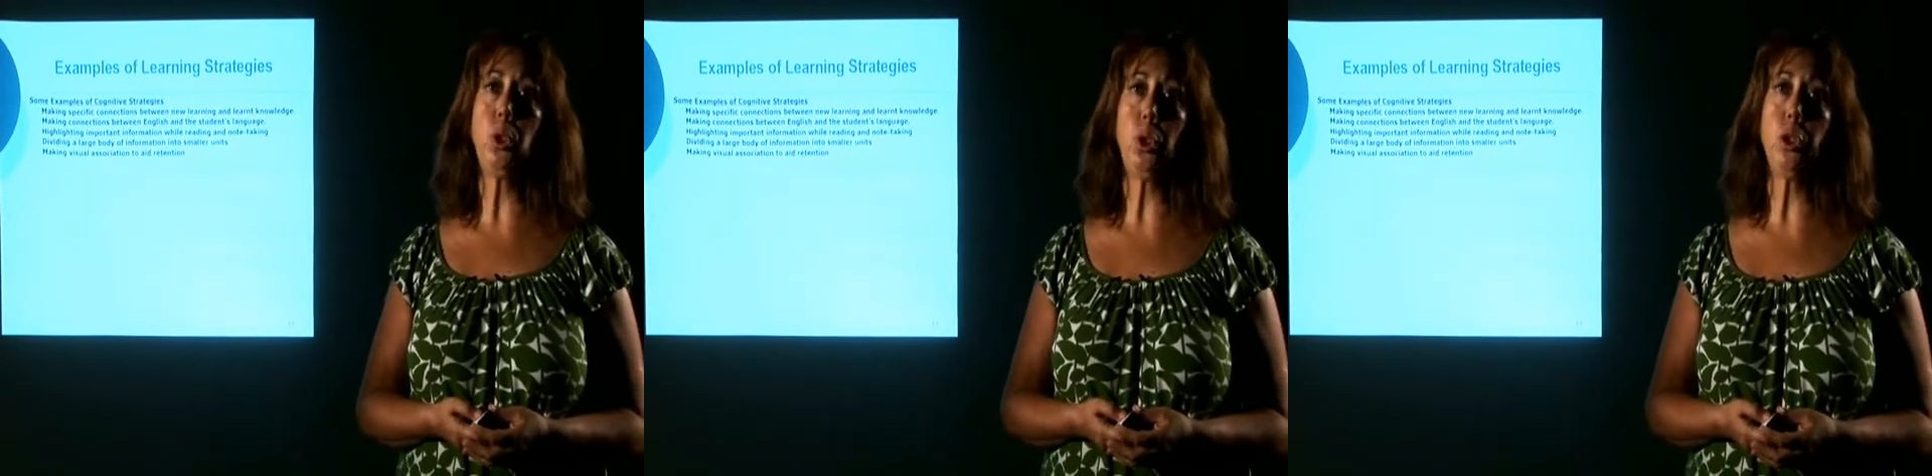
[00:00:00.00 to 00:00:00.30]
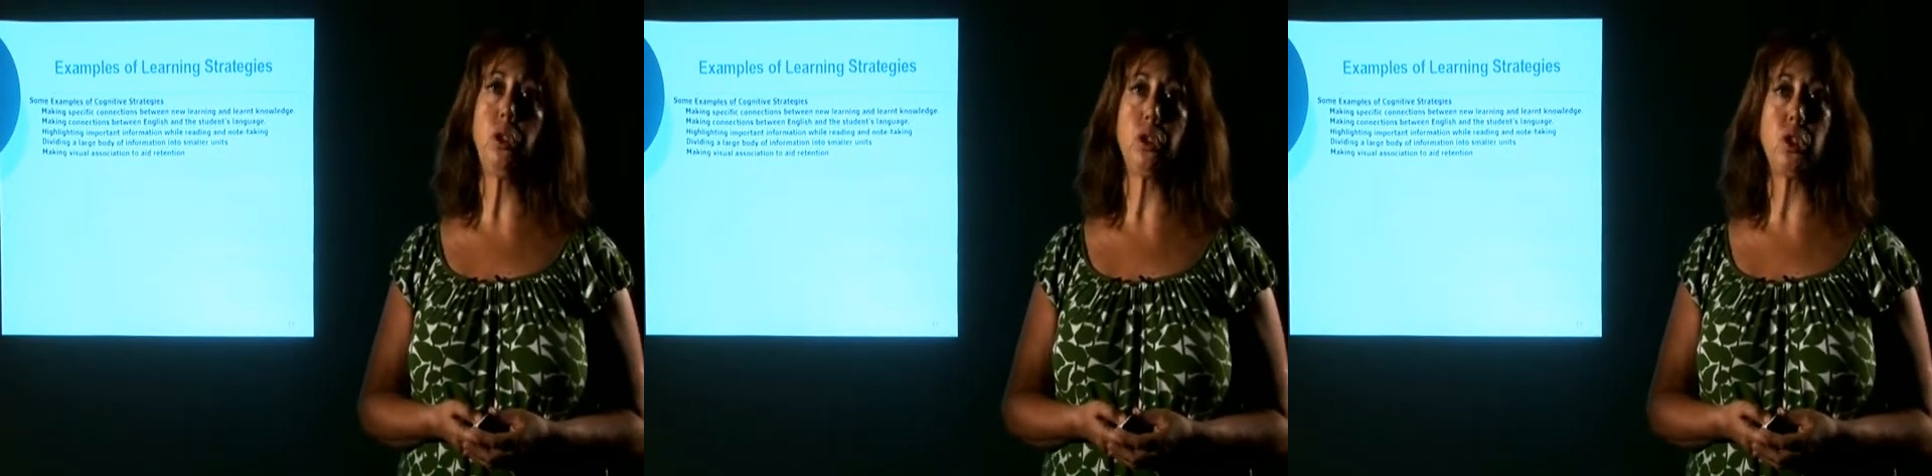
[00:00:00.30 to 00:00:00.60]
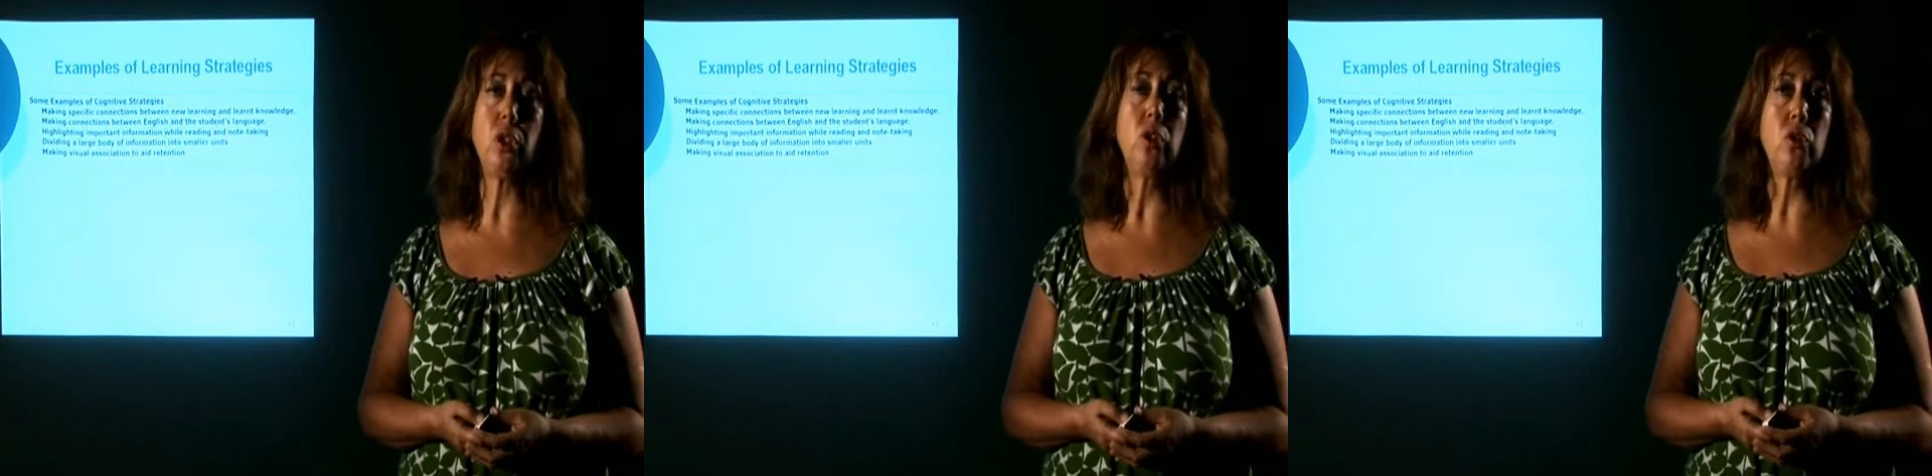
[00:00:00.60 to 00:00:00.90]

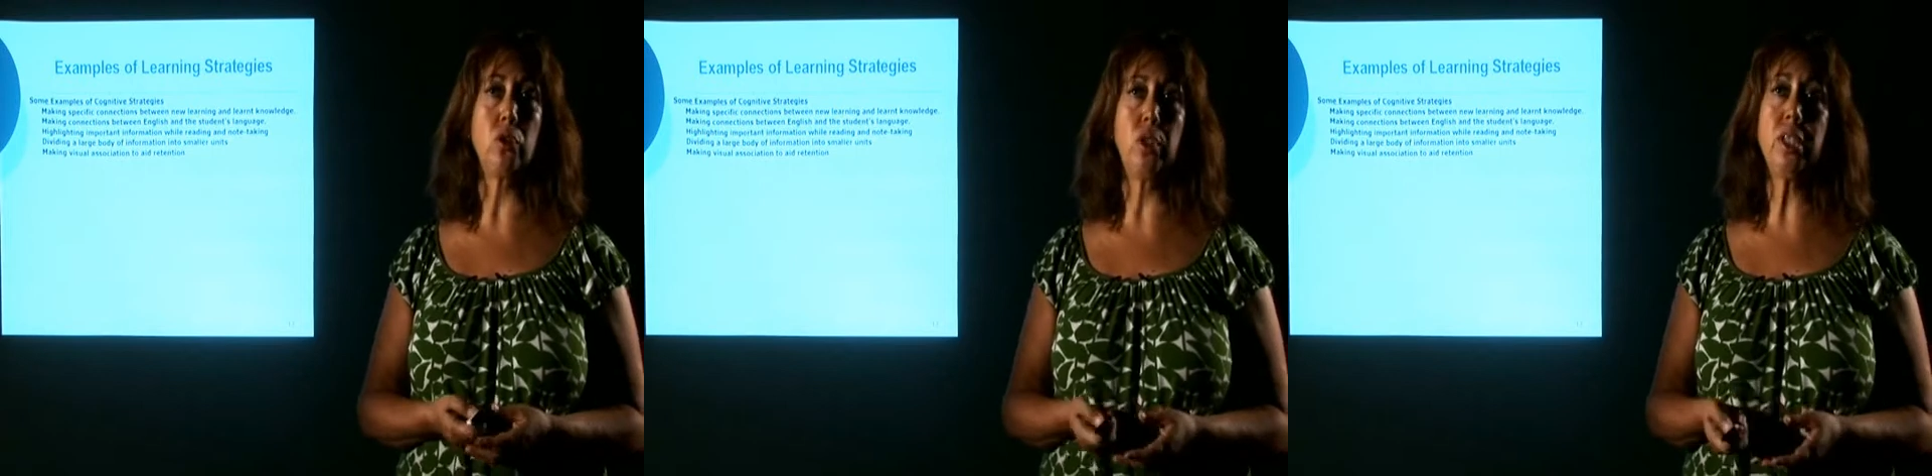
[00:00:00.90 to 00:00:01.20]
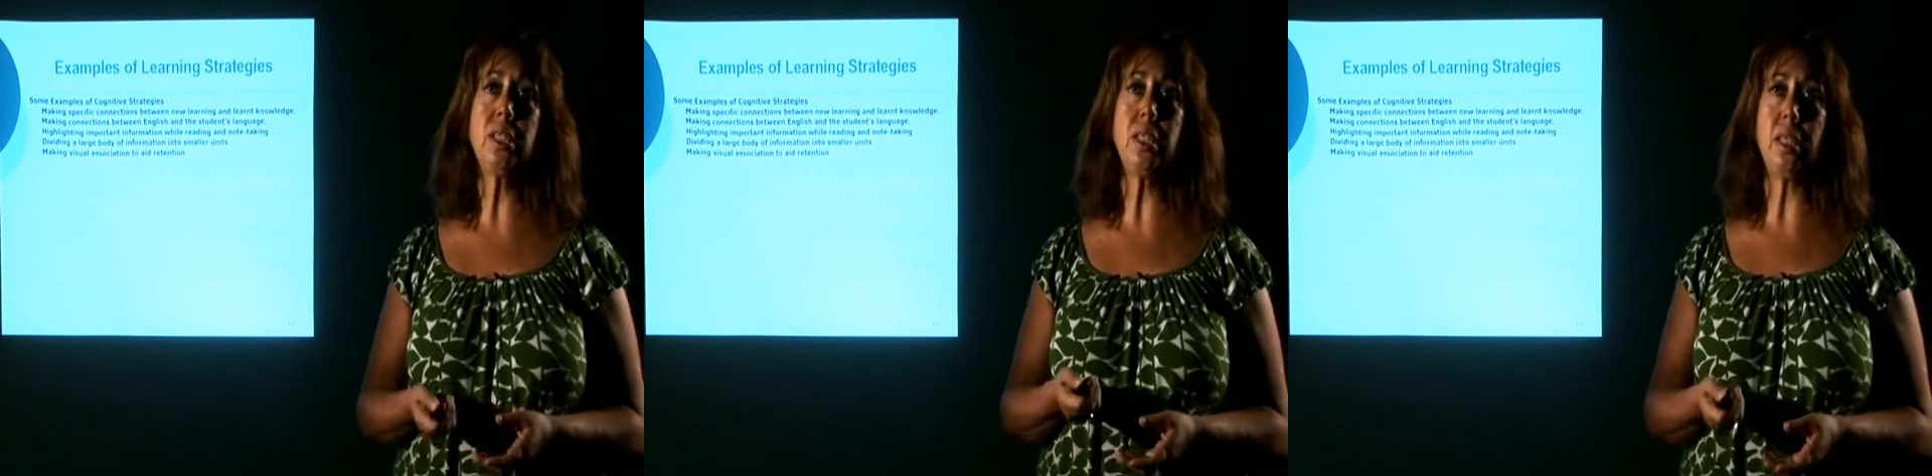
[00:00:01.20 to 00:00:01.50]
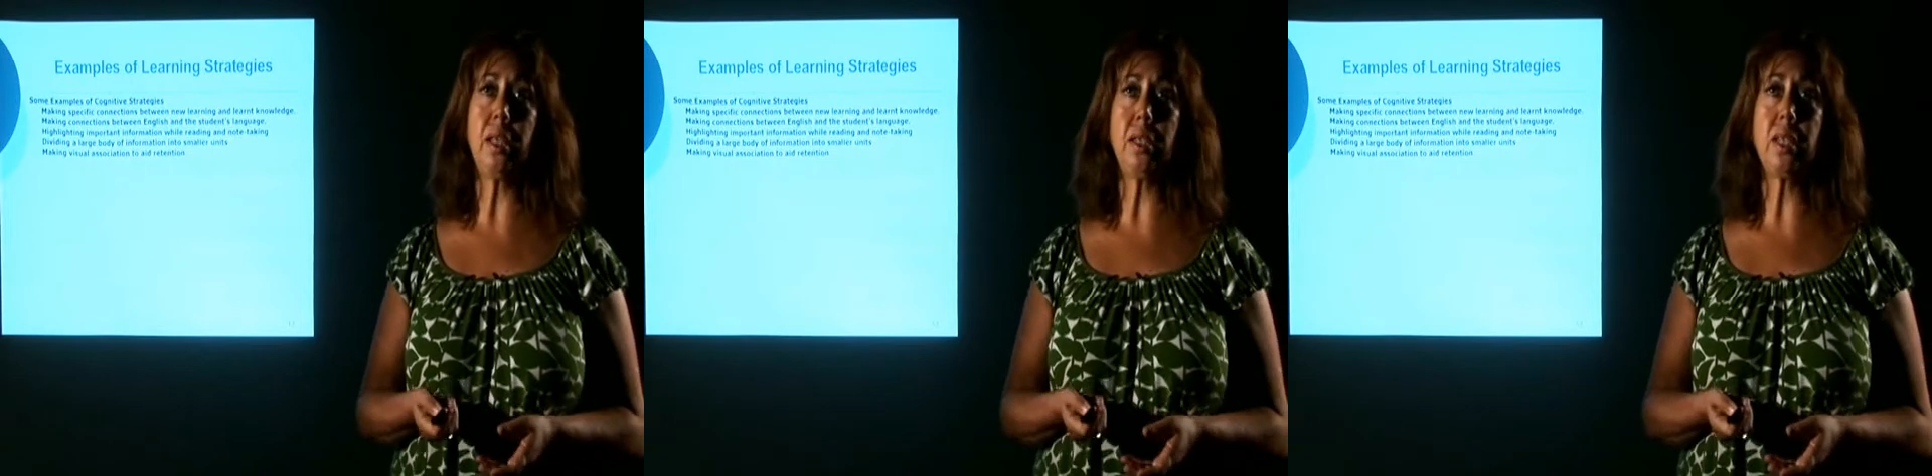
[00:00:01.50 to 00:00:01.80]
learners, so this
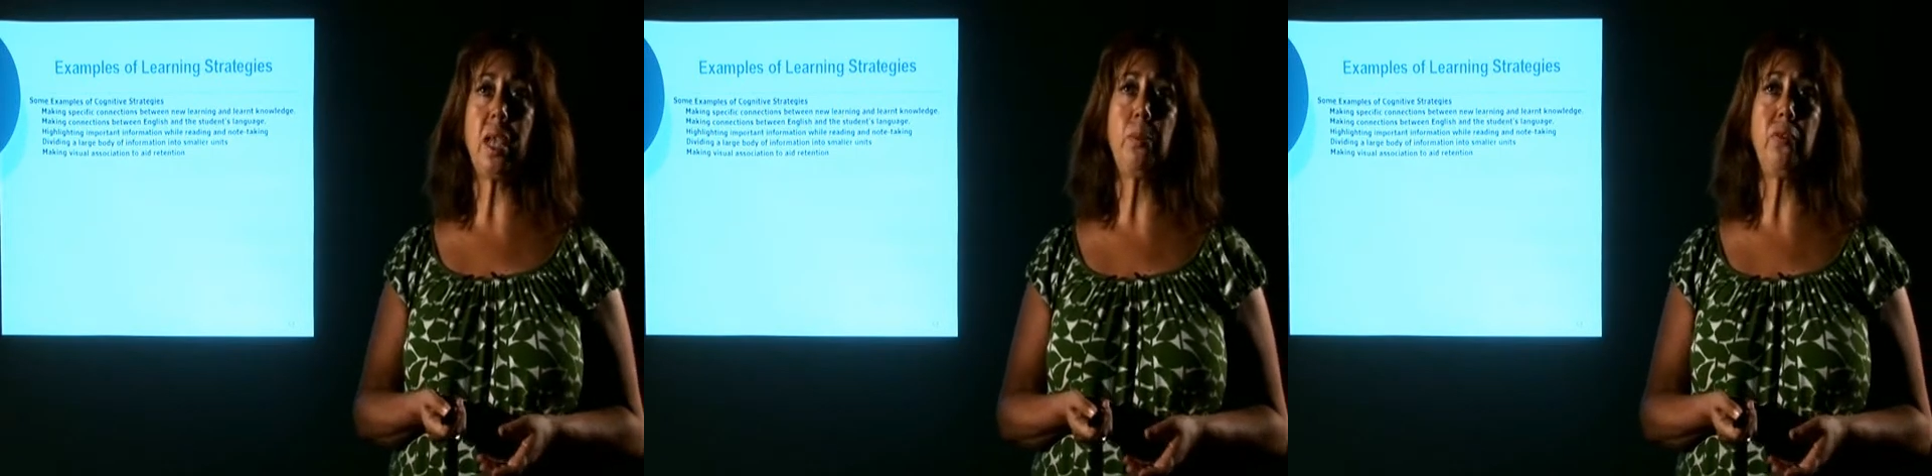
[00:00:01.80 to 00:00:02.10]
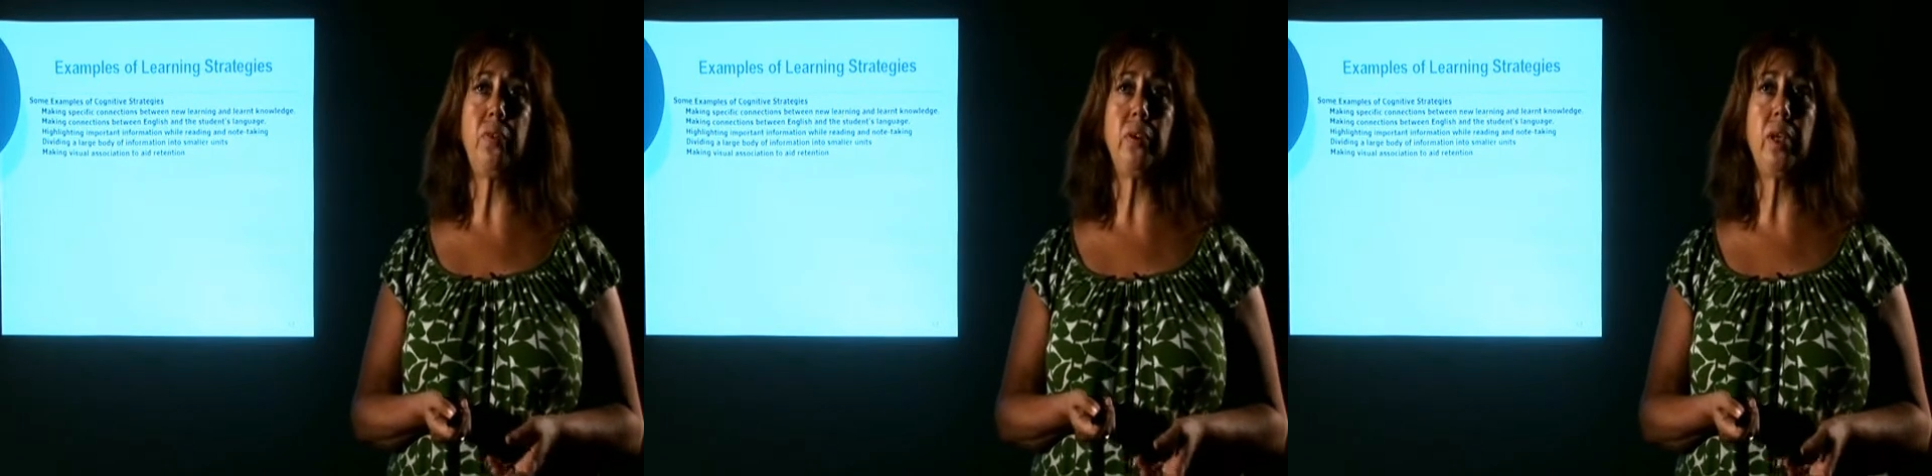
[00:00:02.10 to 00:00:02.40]
type of